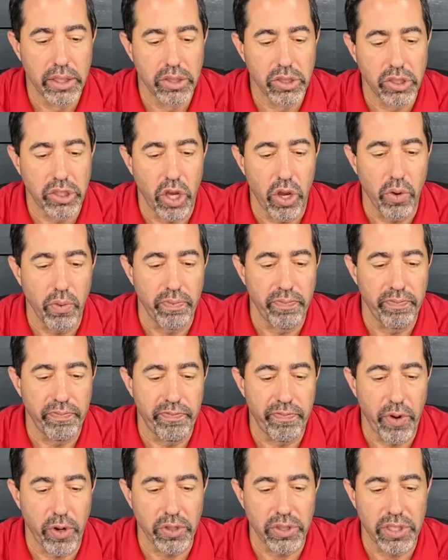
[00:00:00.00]
So
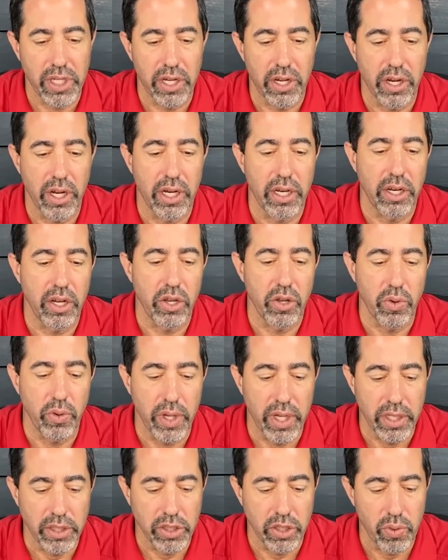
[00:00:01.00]
first thing you're going to do
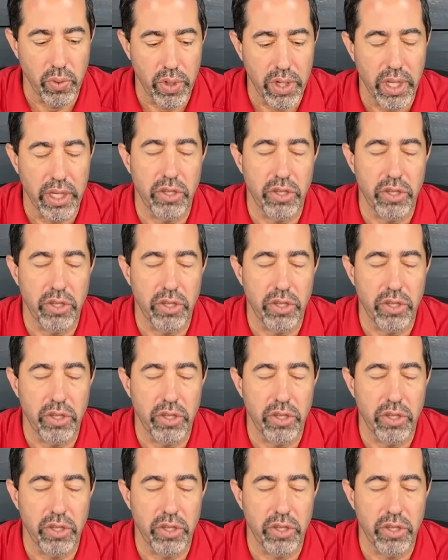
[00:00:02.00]
is you want to